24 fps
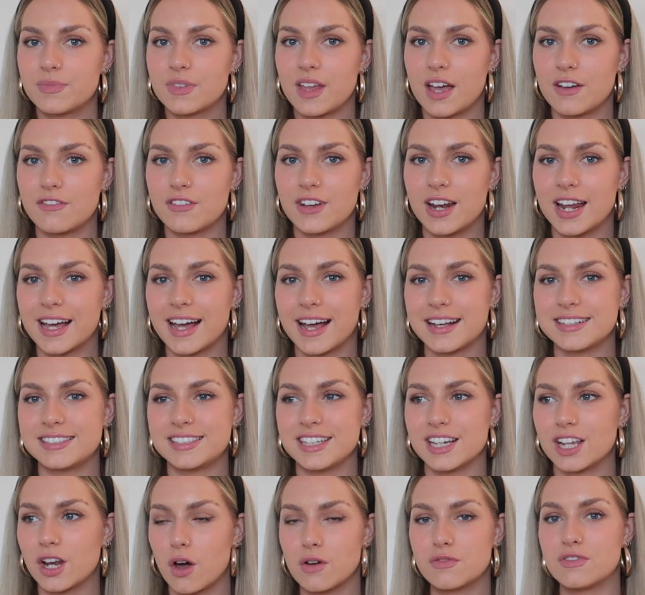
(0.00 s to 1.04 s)
I feel like I see
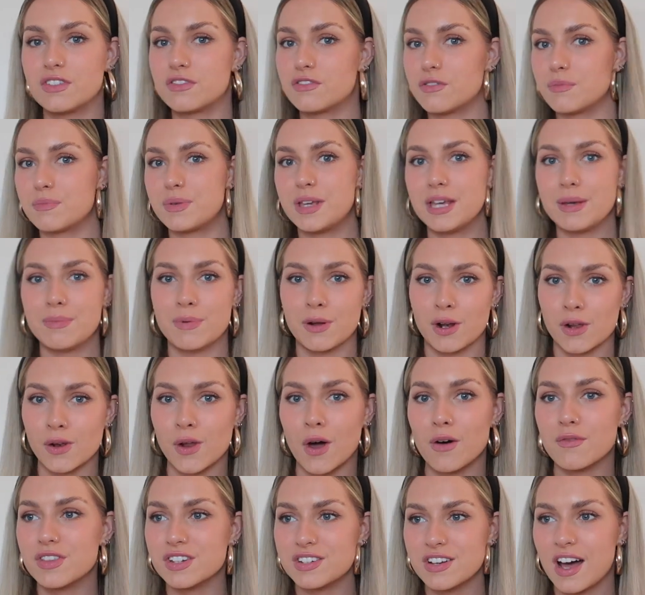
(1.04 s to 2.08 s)
a lot of different people a lot
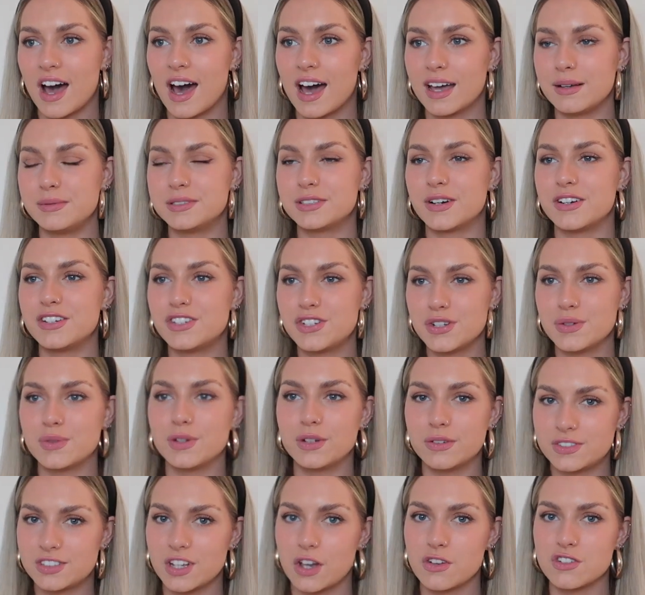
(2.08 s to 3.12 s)
of the time, so I do
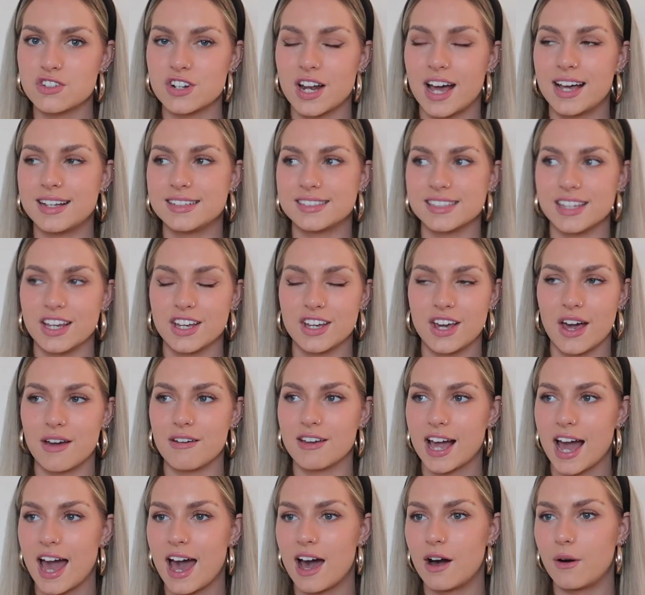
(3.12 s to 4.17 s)
love socialising and
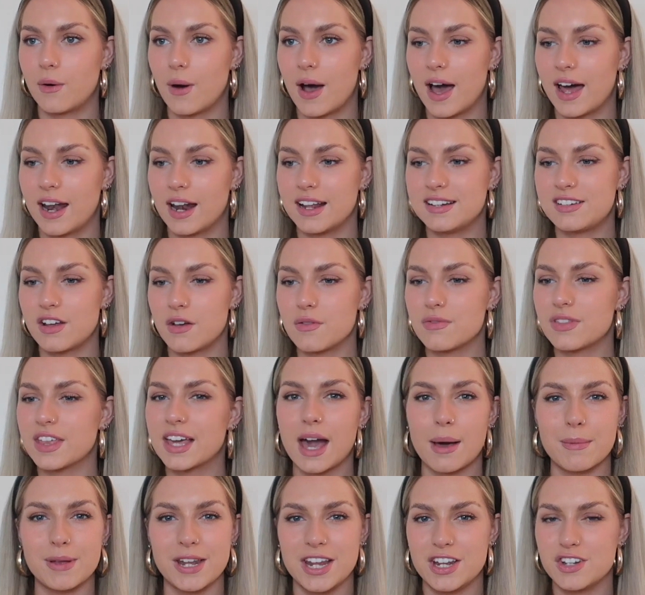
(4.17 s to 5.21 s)
going out. And I don't think
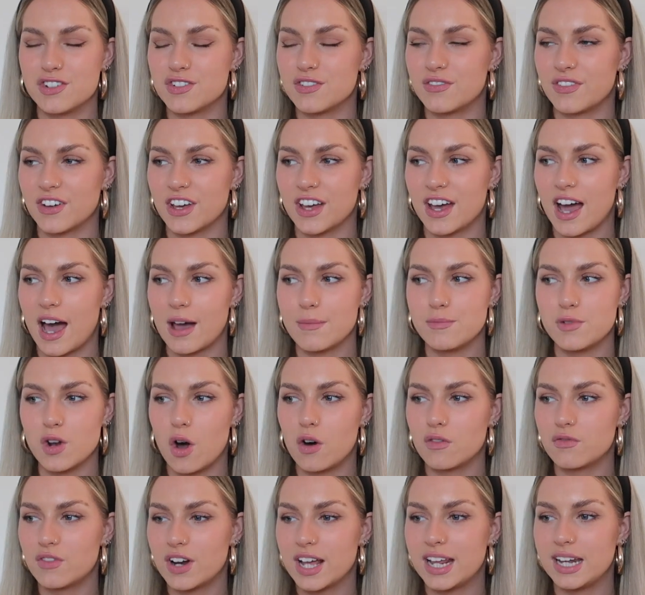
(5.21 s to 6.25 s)
I'm an introvert. I'm
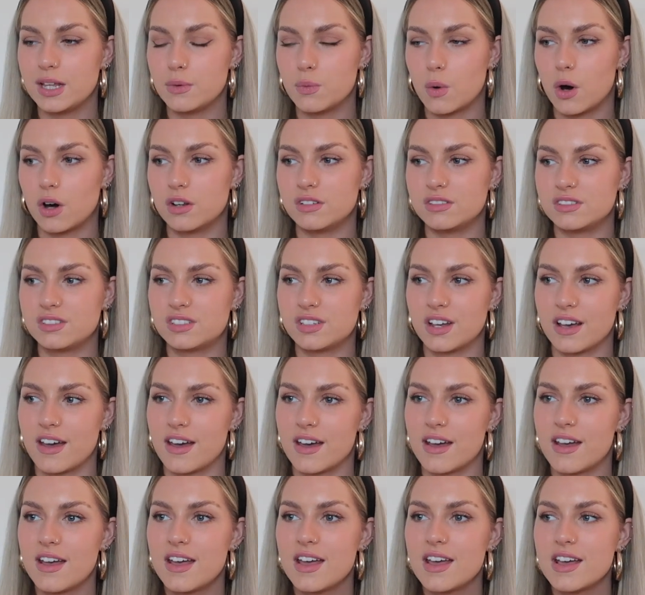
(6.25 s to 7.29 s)
not really one
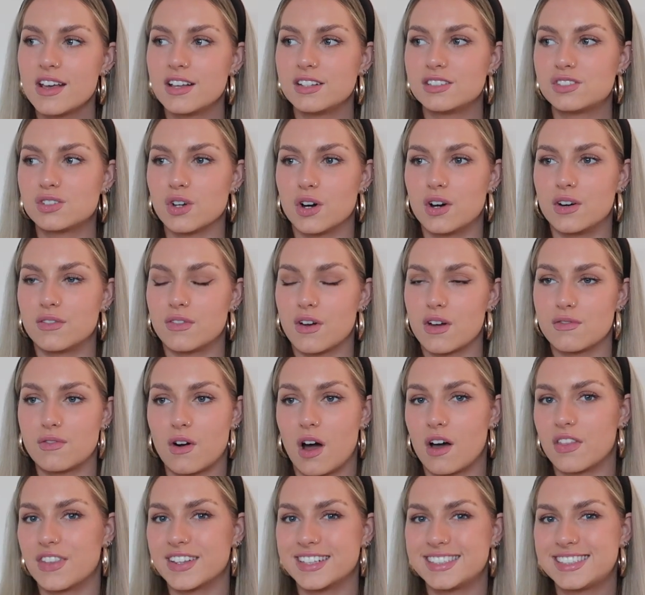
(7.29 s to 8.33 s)
to sort of
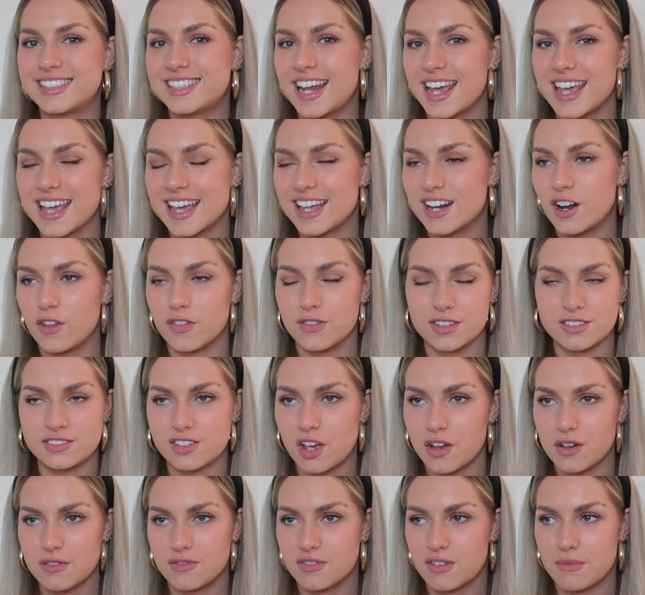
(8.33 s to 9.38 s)
rather stay in on the
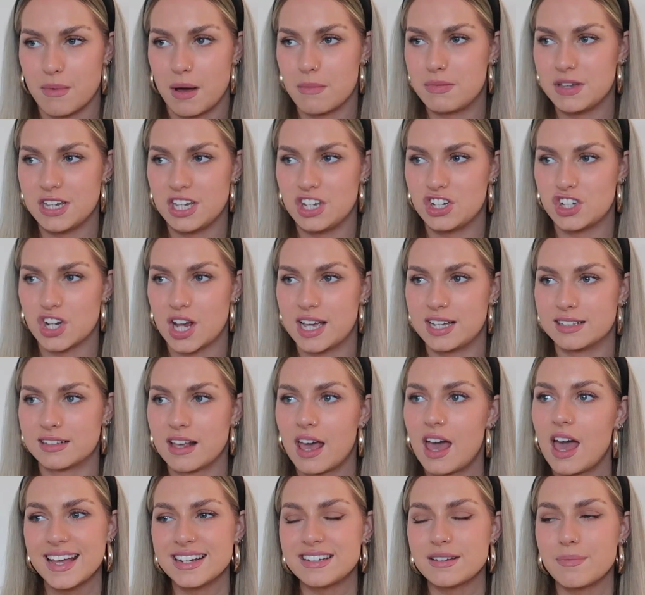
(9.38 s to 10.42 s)
sofa in my PJs.
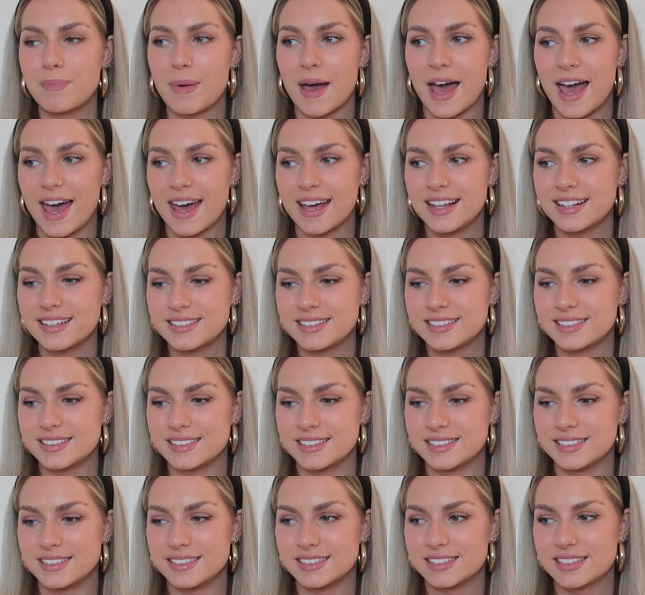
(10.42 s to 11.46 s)
It
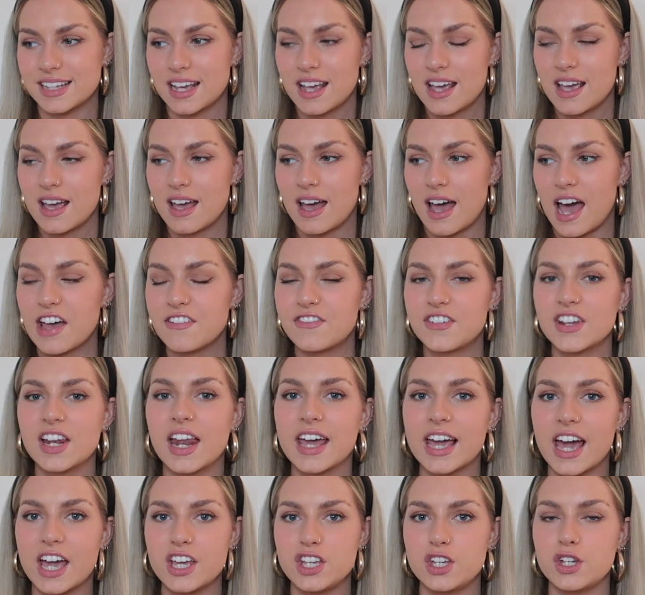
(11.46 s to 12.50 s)
depends. I feel
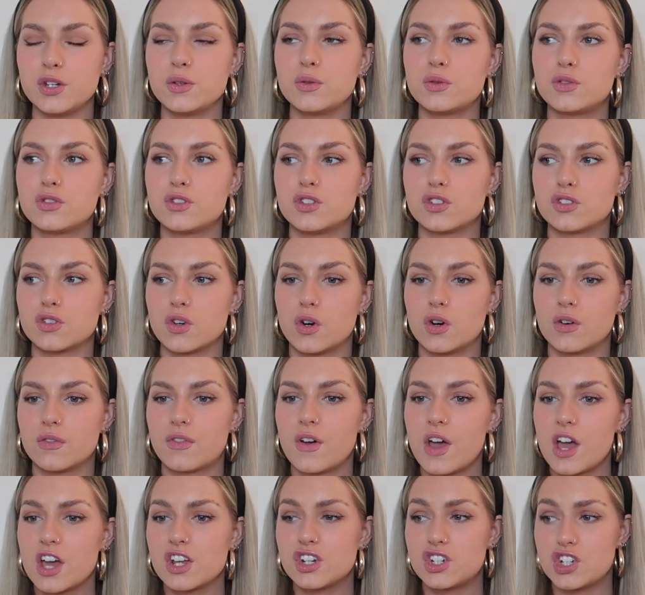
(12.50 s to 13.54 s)
like I used to sort of
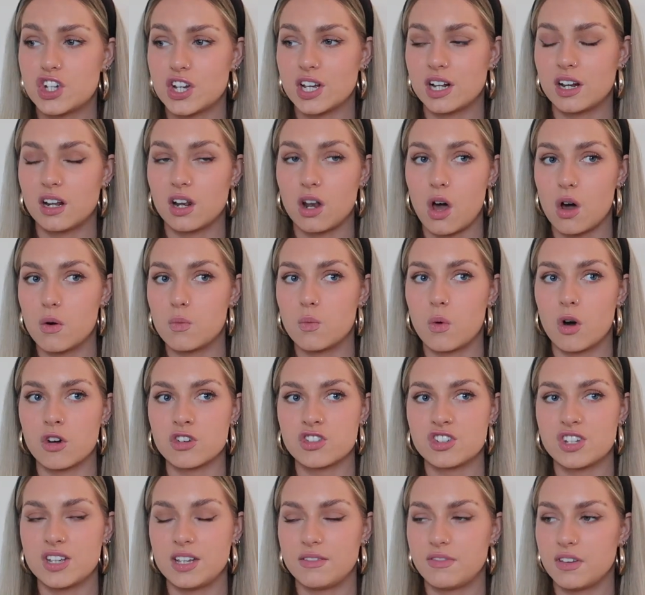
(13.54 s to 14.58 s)
chill a lot and watch
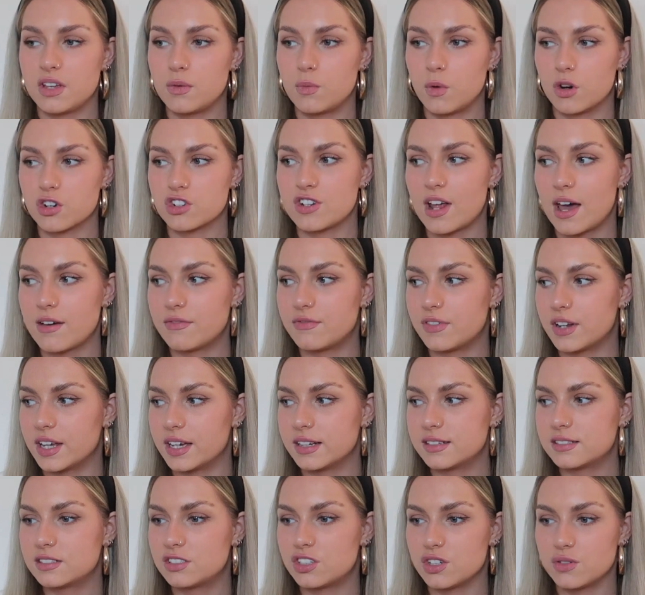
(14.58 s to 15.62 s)
TV, watch
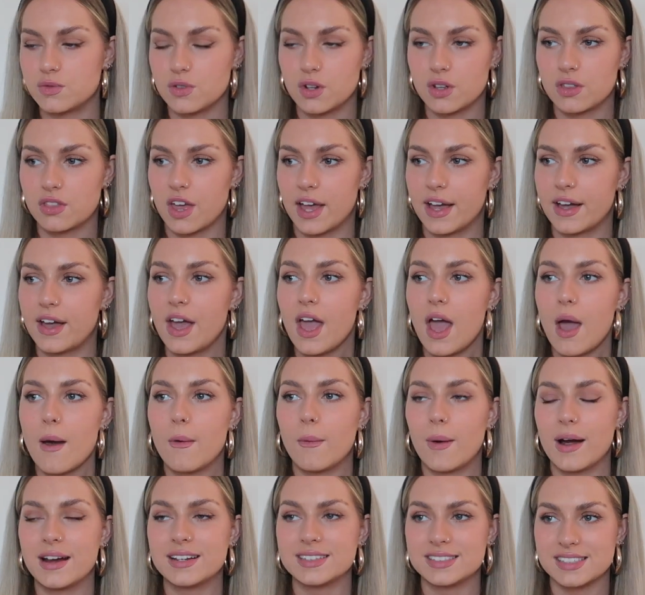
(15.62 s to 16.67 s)
Netflix, do nothing,
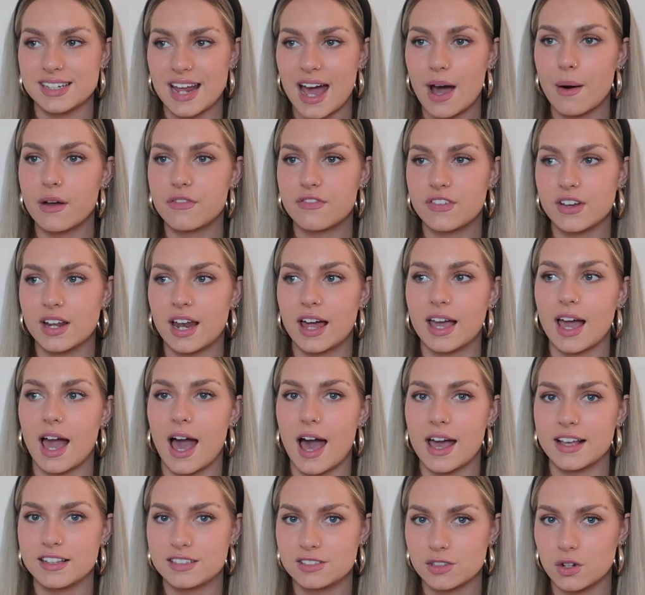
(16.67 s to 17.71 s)
whereas now I feel like
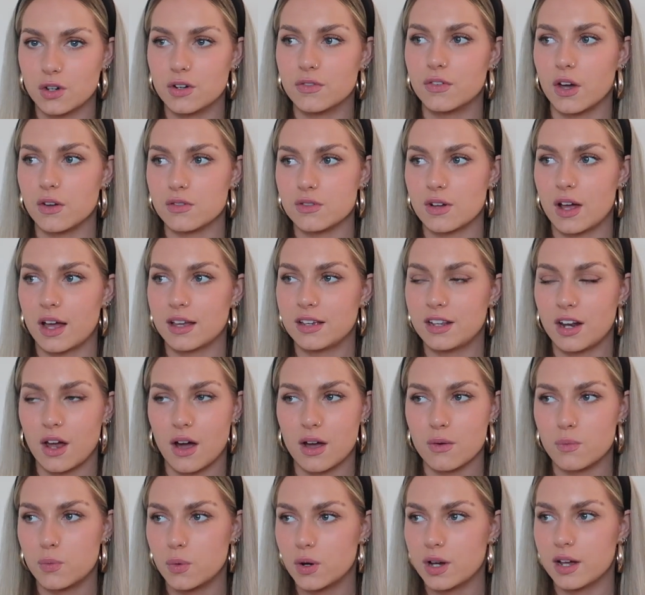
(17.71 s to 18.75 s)
I sort of go, you know,
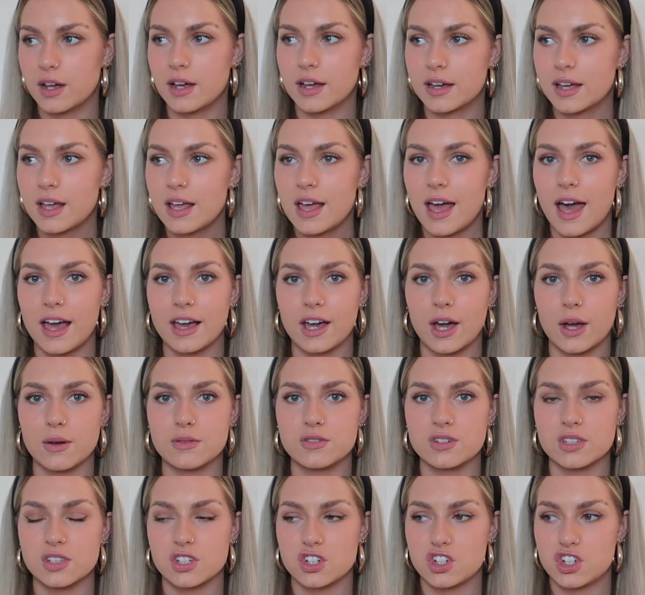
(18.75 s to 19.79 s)
I work, I go
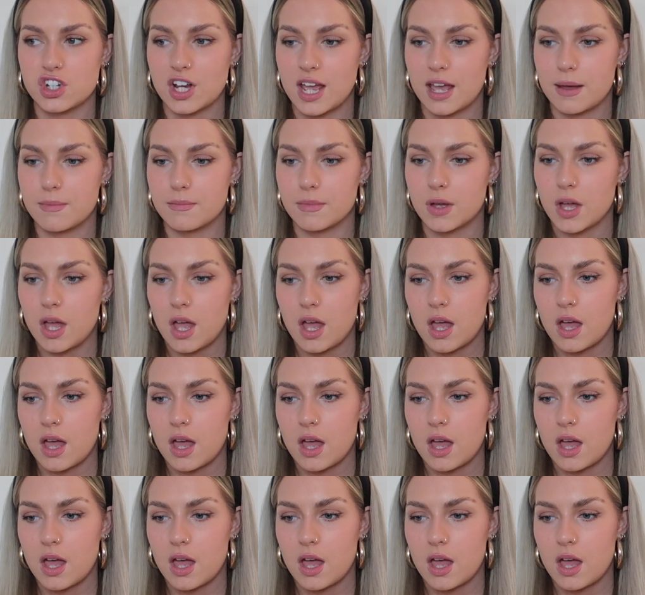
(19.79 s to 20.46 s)
to the gym,